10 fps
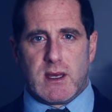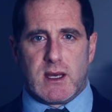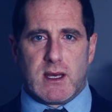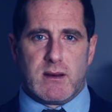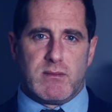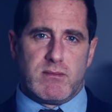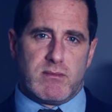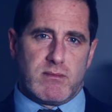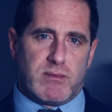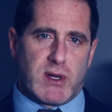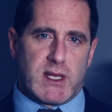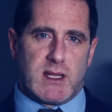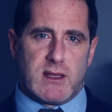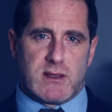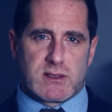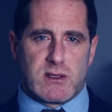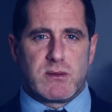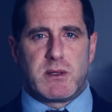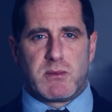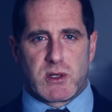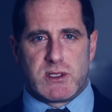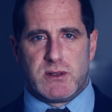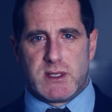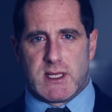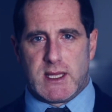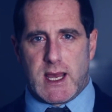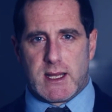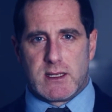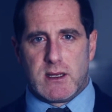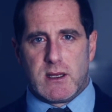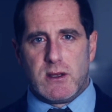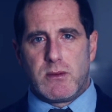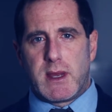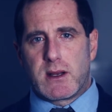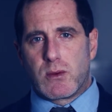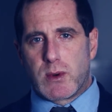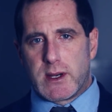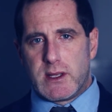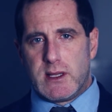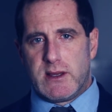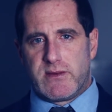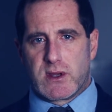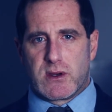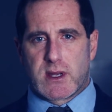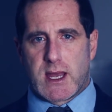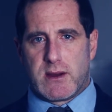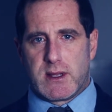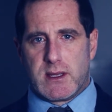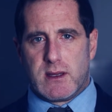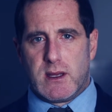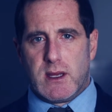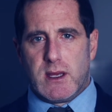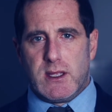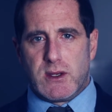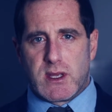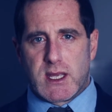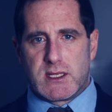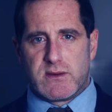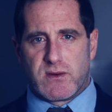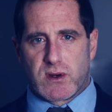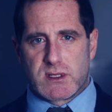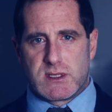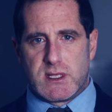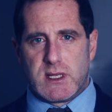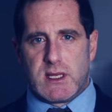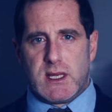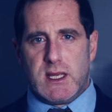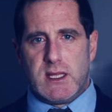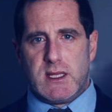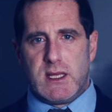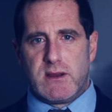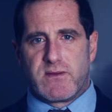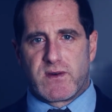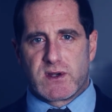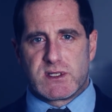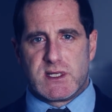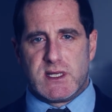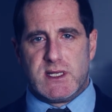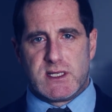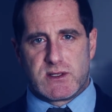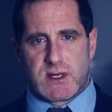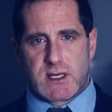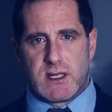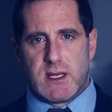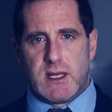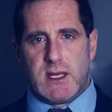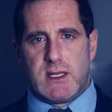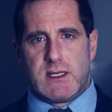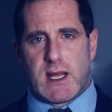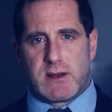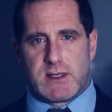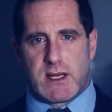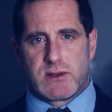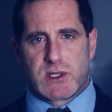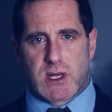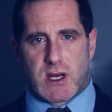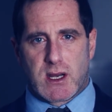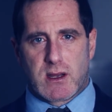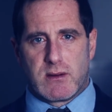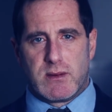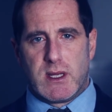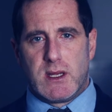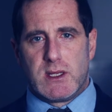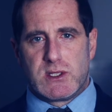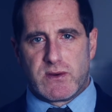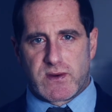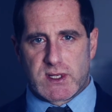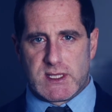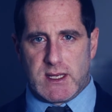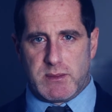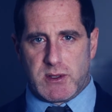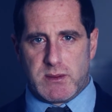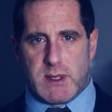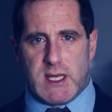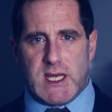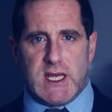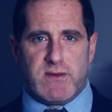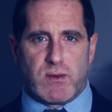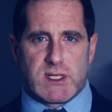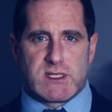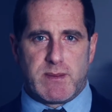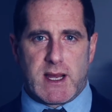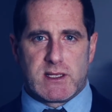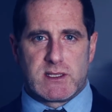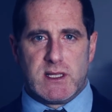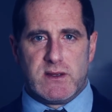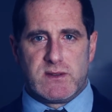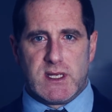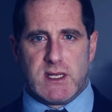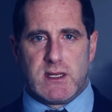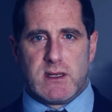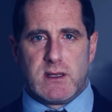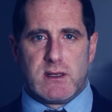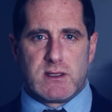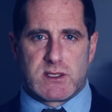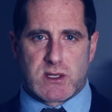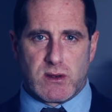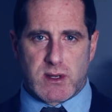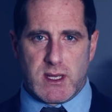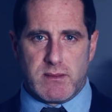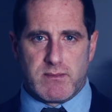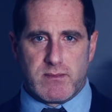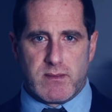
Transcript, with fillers: But there's a little bit more to it than that. No matter where you live in Cook County, you can get divorced in the 1st District in downtown Chicago. So for example, if one spouse lives in Skokie